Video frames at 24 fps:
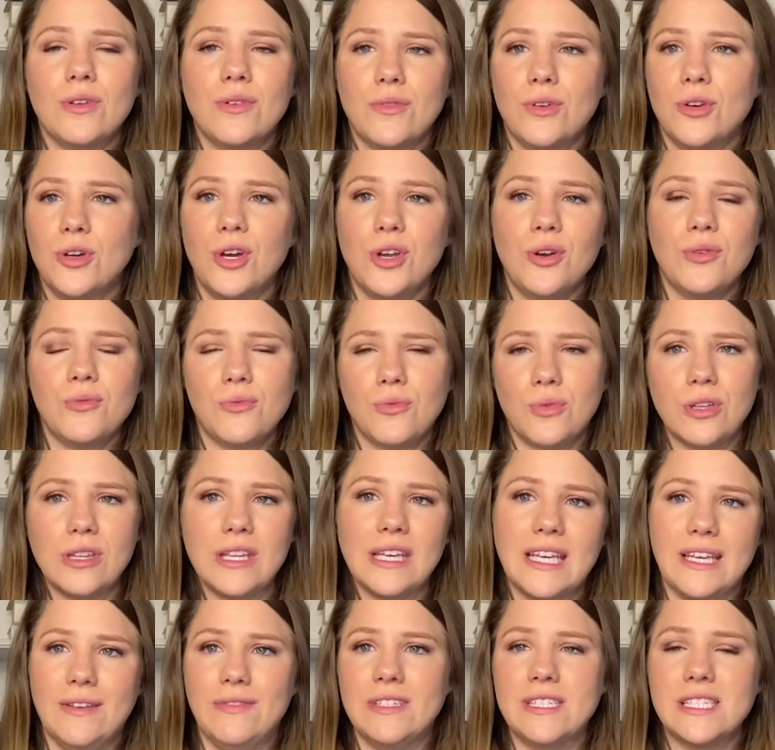Couldn't really
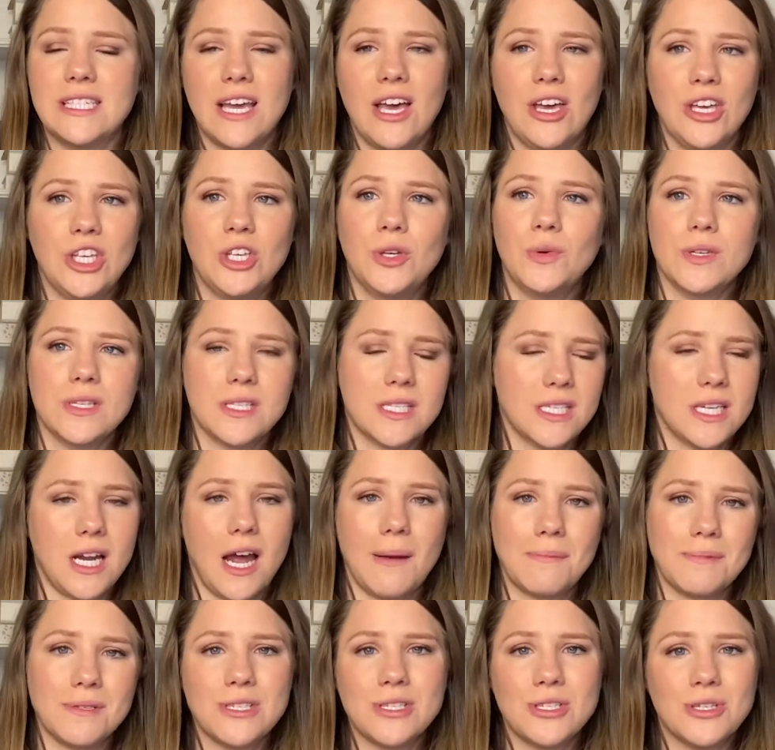even tell you a
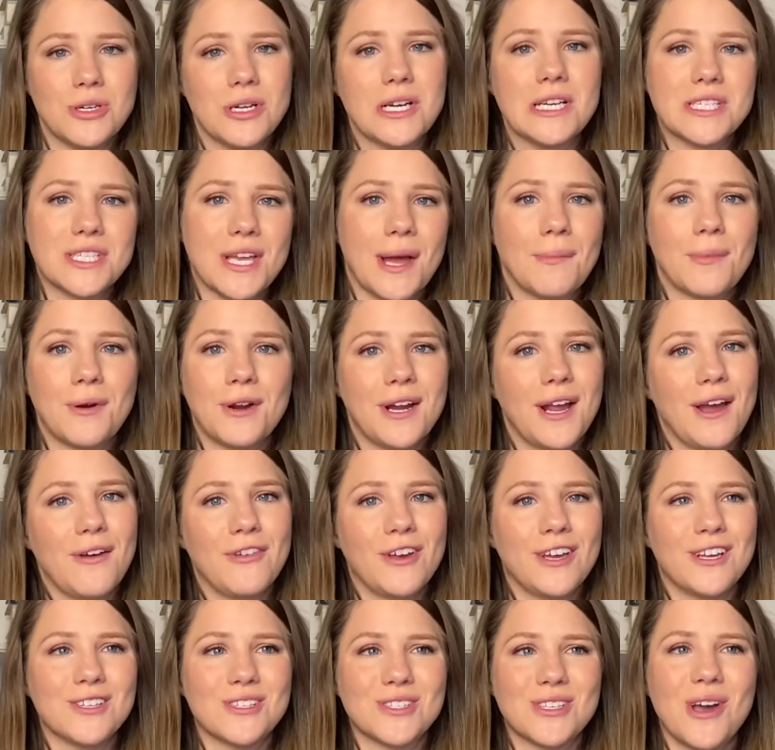synopsis or a summary of
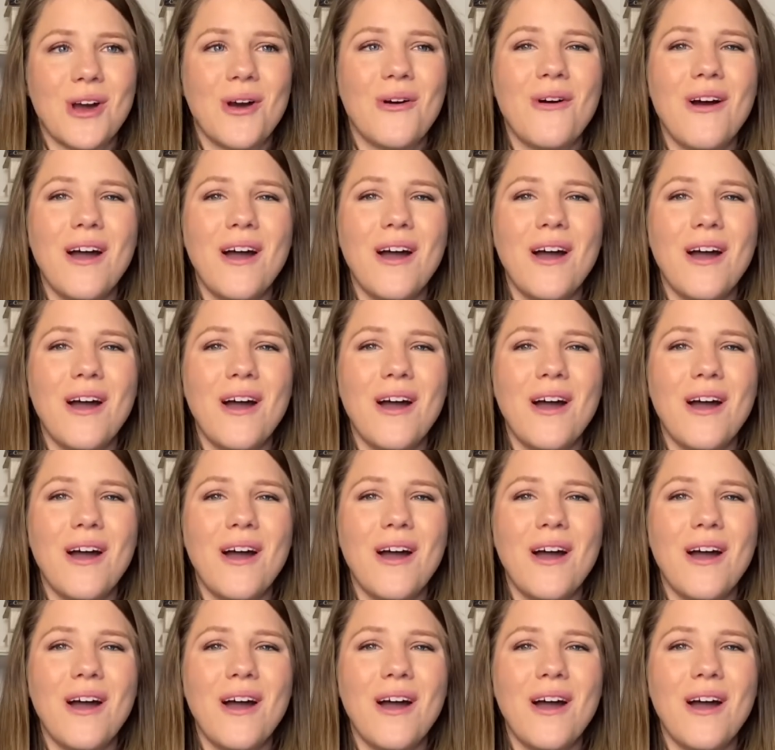it, so